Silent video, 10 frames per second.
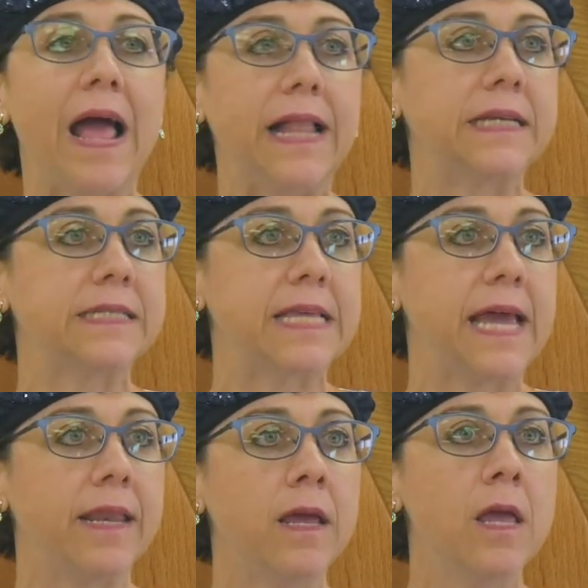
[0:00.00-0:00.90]
Alex
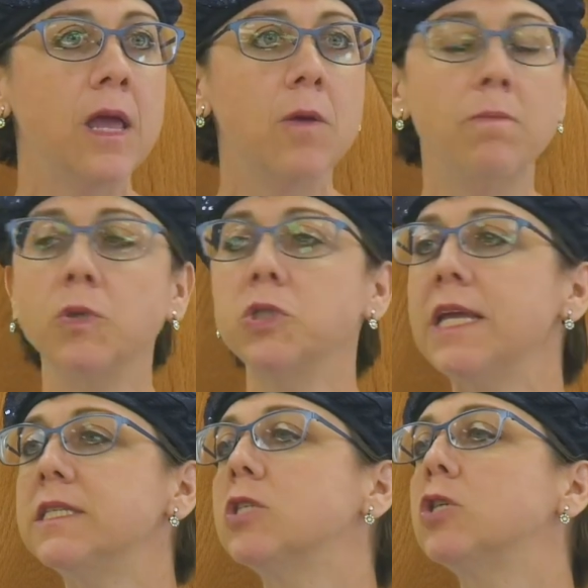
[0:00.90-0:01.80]
said,
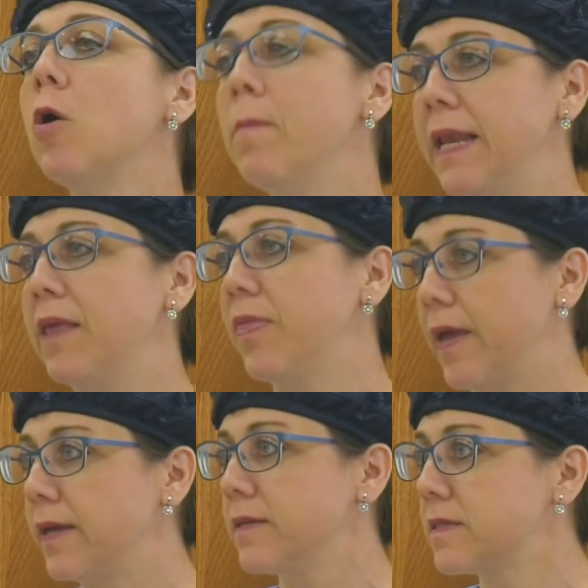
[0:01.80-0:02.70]
Moshe is so many
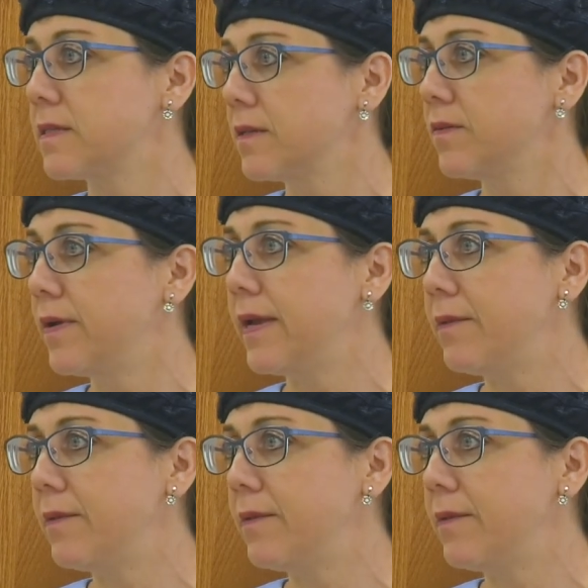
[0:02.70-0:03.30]
things, right?